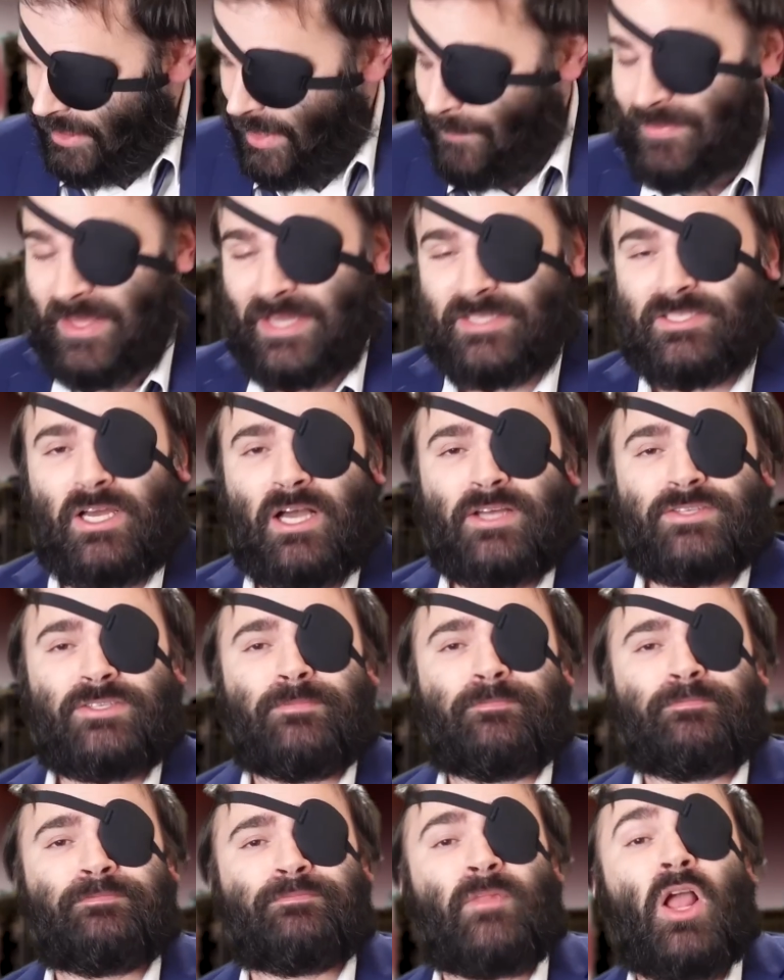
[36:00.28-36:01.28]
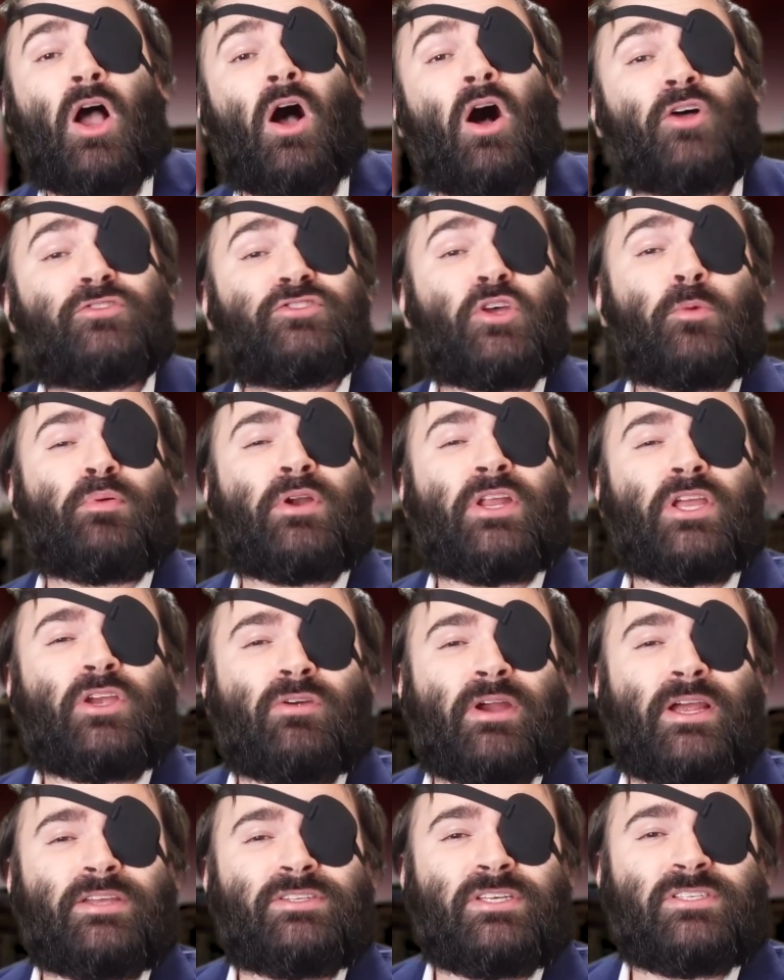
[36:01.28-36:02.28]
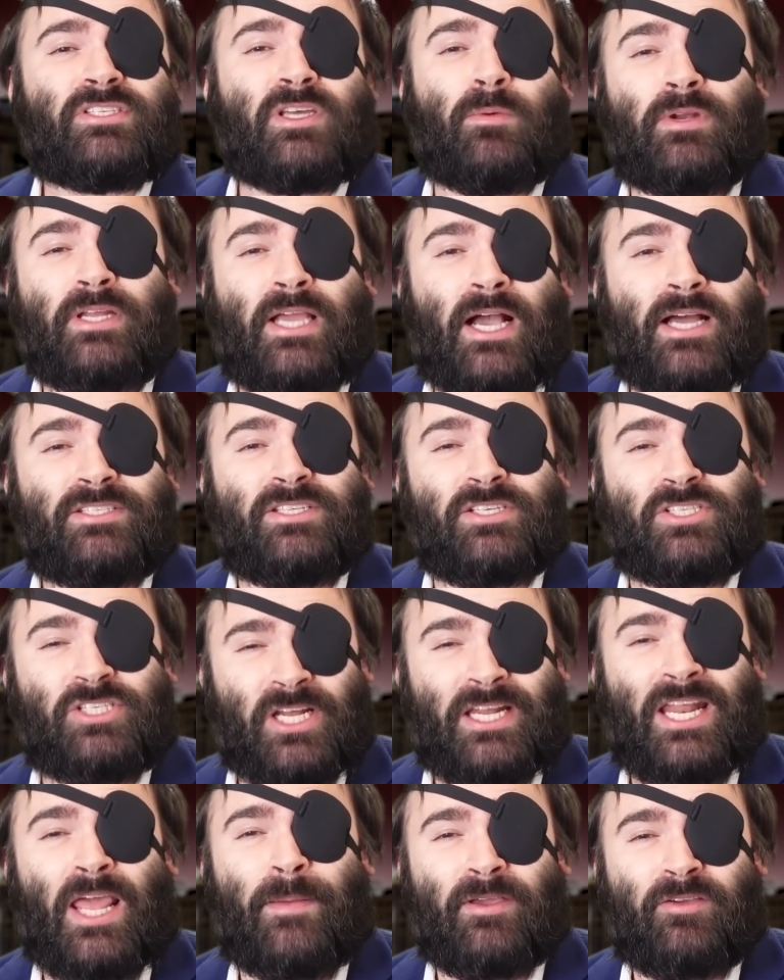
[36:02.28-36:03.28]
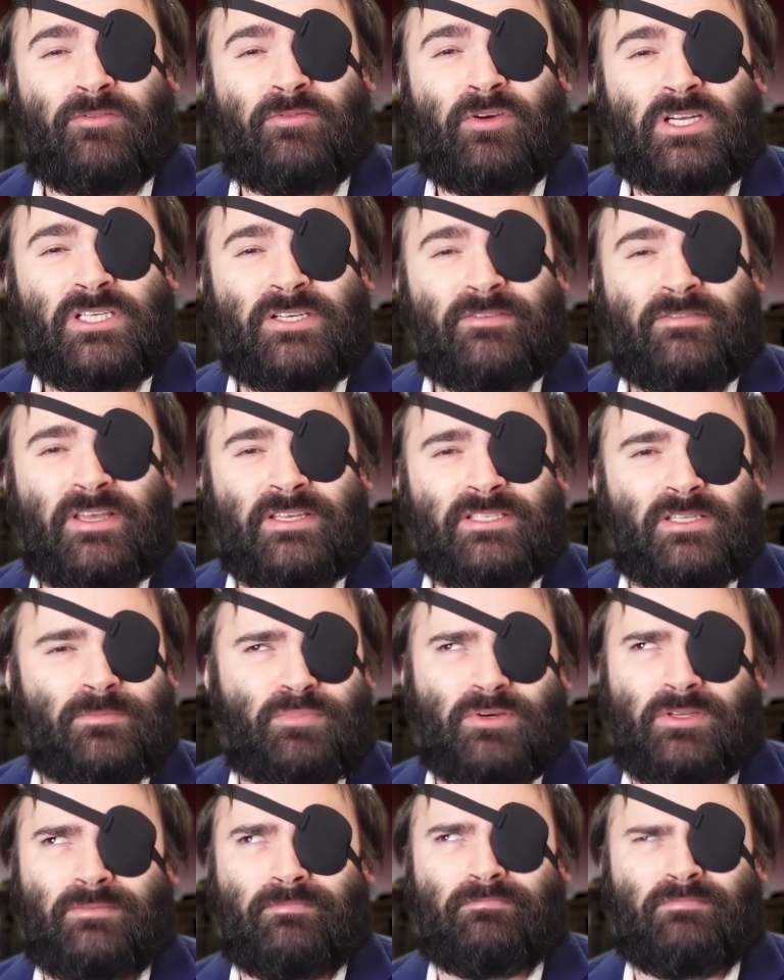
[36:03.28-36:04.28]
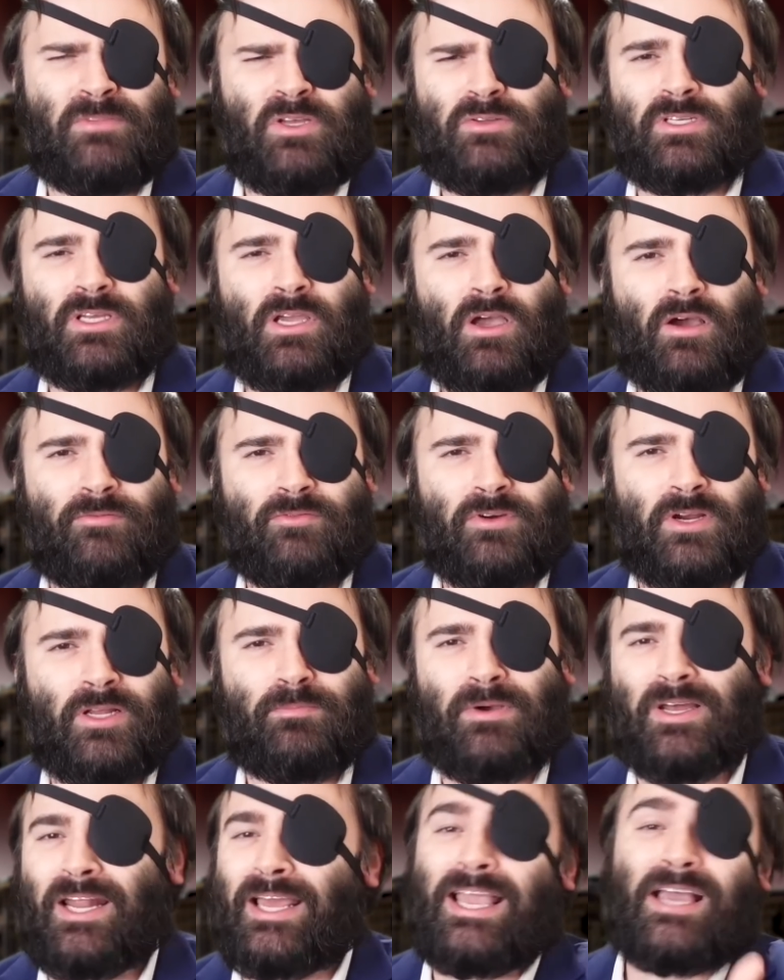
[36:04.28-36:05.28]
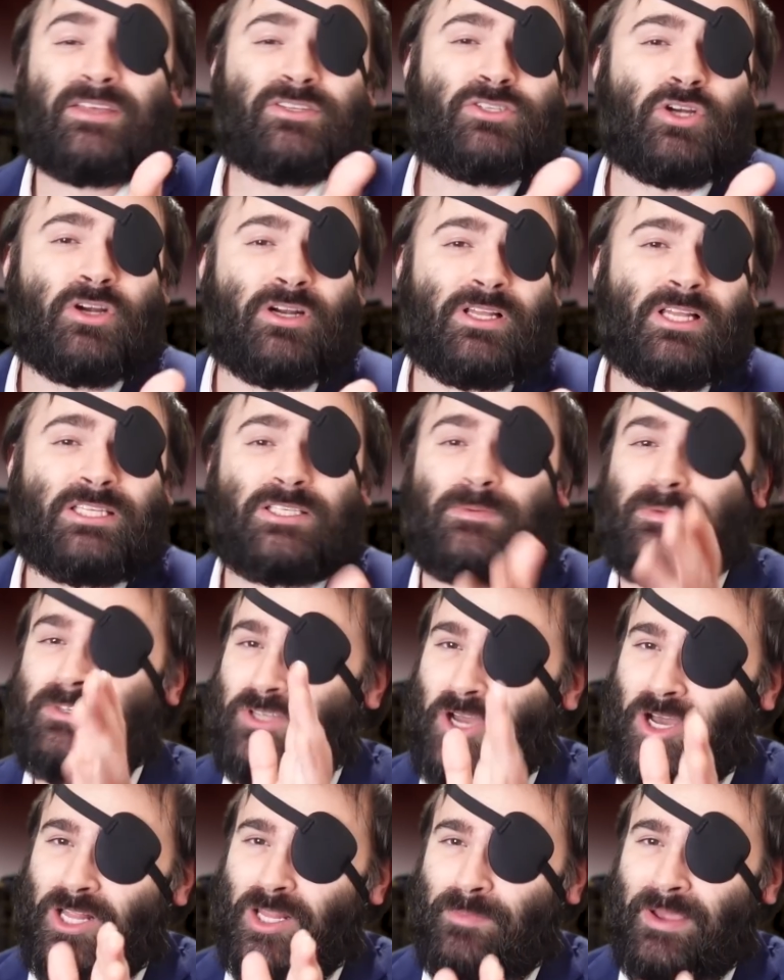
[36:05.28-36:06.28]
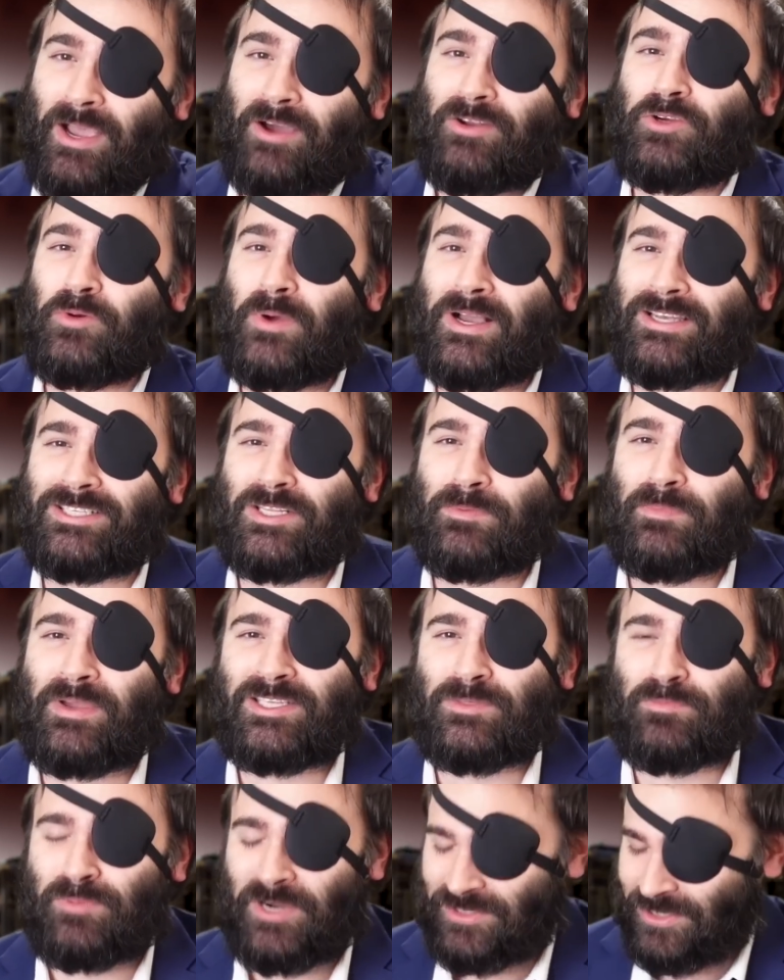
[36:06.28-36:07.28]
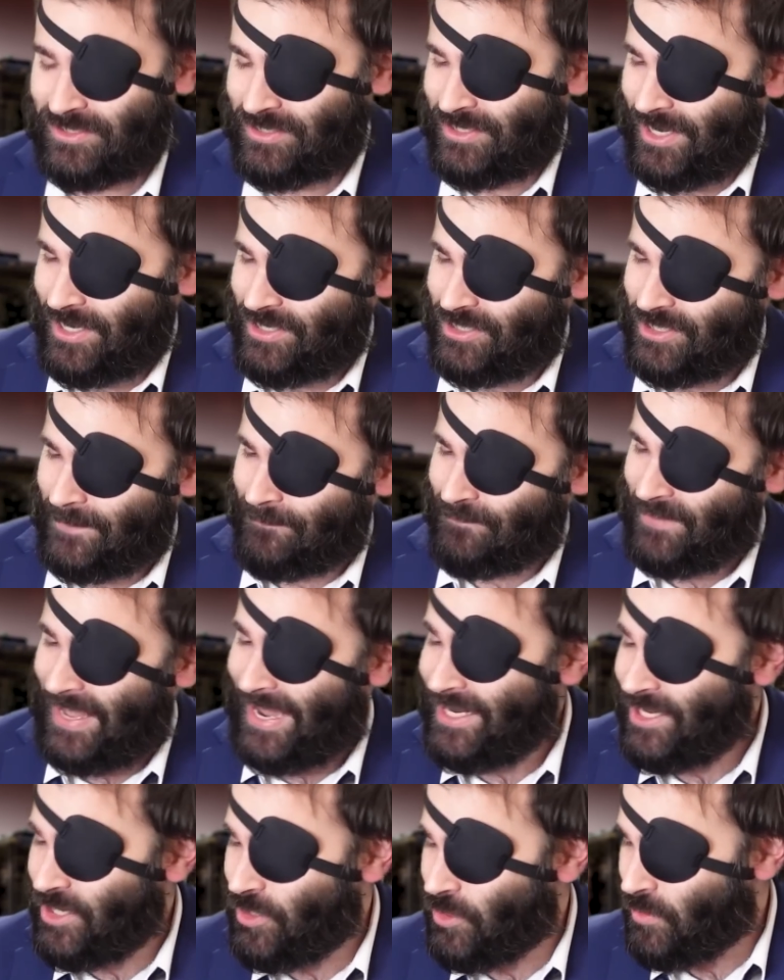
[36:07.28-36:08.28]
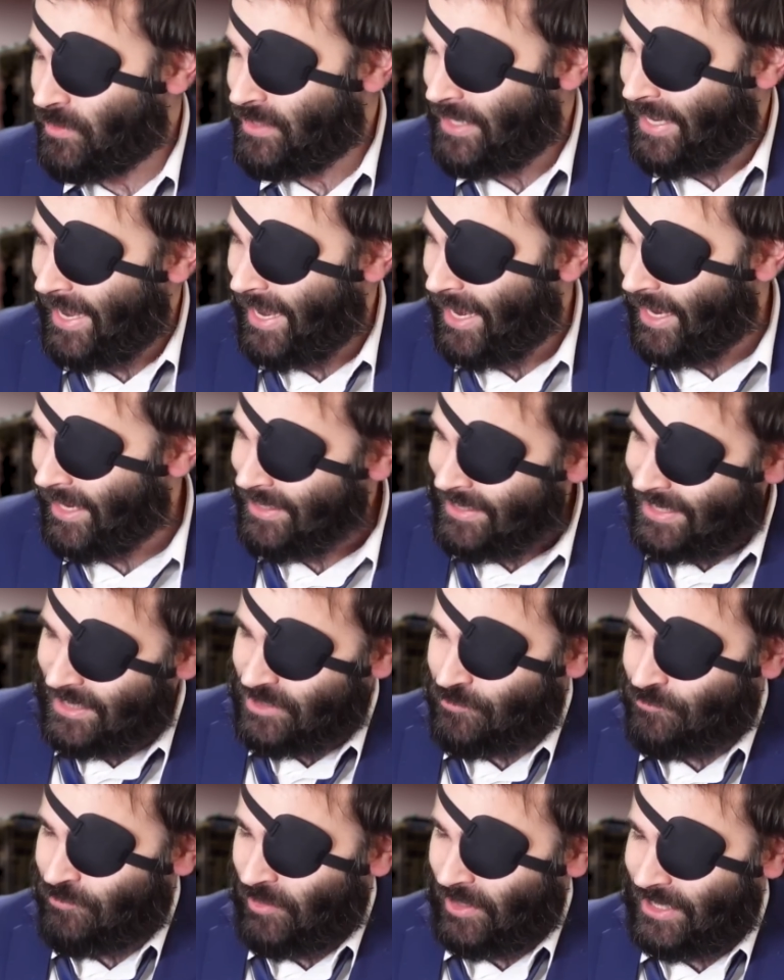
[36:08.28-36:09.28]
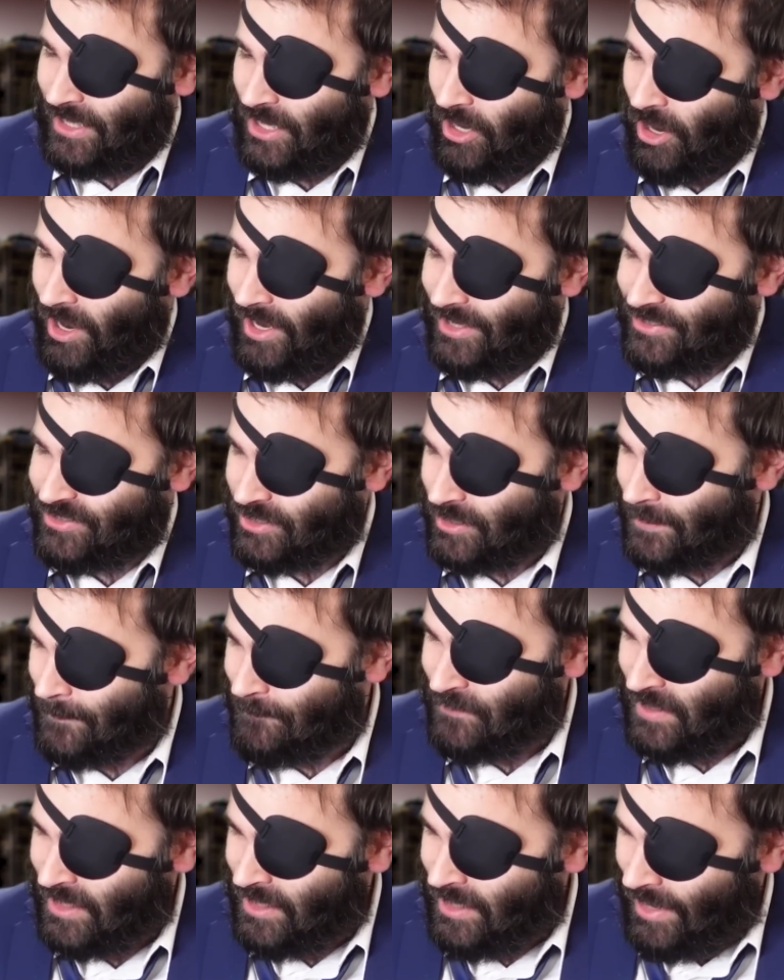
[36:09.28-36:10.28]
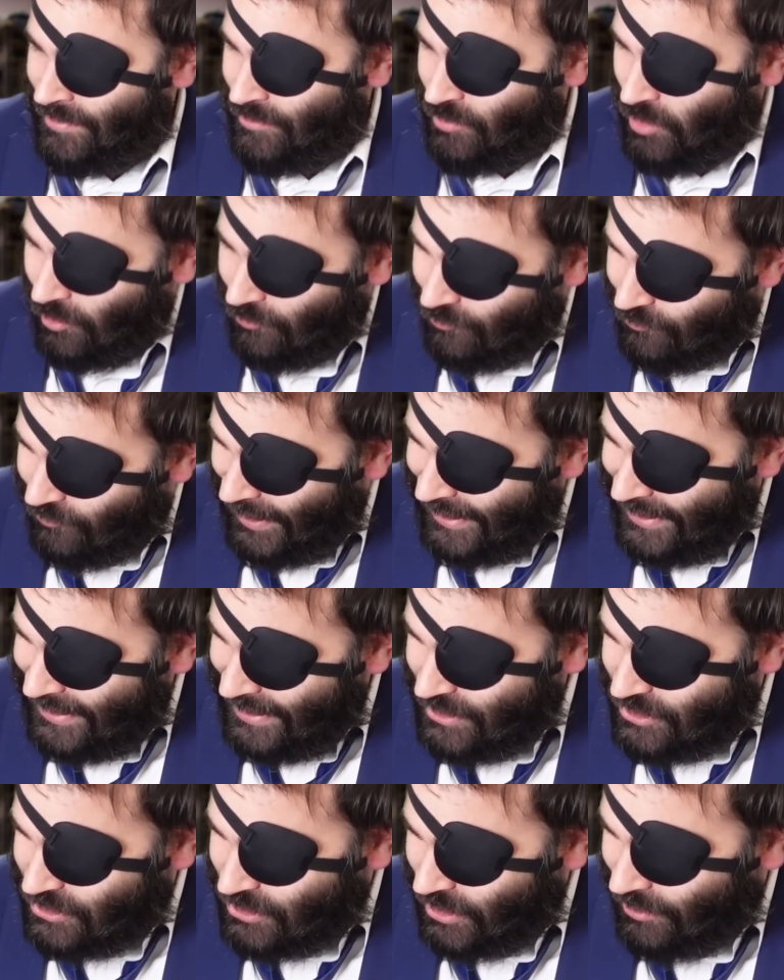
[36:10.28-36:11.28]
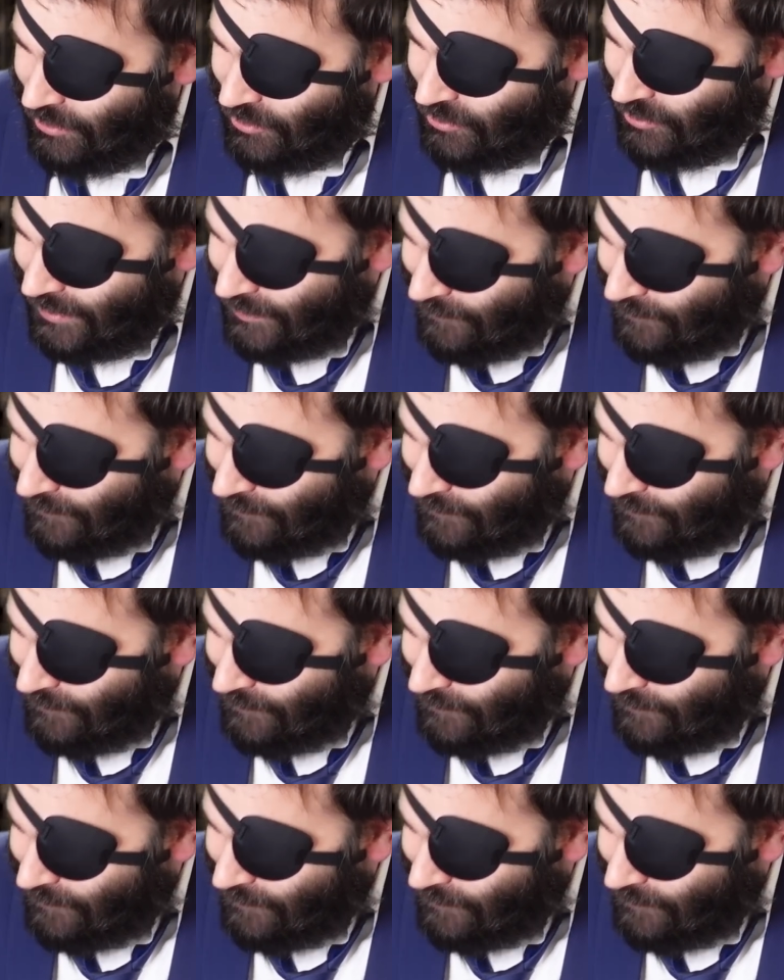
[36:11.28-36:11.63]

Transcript: Yep, that's awesome. Also pretty crazy someone got such dynamic footage of this and put music over it, but I guess journalism is all about who has the best presentation. Anywho, yeah, it's fucking awesome, and they're all fighting each other,